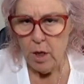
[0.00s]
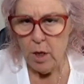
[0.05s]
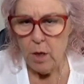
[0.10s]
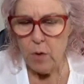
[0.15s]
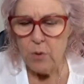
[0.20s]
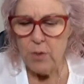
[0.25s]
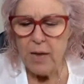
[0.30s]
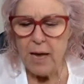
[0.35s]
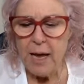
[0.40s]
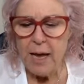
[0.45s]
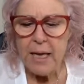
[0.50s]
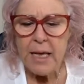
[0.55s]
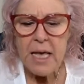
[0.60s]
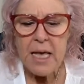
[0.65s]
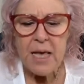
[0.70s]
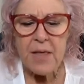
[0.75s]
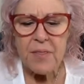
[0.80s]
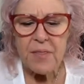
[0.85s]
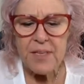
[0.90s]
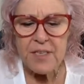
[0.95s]
Okay,
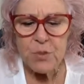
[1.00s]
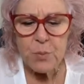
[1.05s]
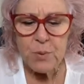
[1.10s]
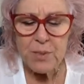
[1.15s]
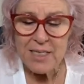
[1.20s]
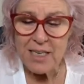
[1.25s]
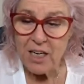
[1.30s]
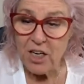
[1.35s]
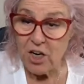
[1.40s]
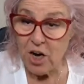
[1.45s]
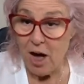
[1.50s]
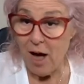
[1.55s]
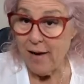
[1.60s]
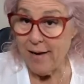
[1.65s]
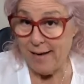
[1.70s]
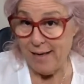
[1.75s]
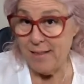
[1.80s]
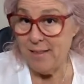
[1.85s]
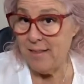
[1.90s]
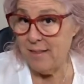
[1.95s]
this was a
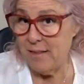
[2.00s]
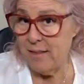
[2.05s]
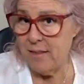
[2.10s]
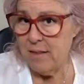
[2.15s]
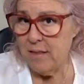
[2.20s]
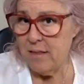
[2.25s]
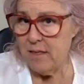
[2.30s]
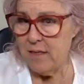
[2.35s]
goddess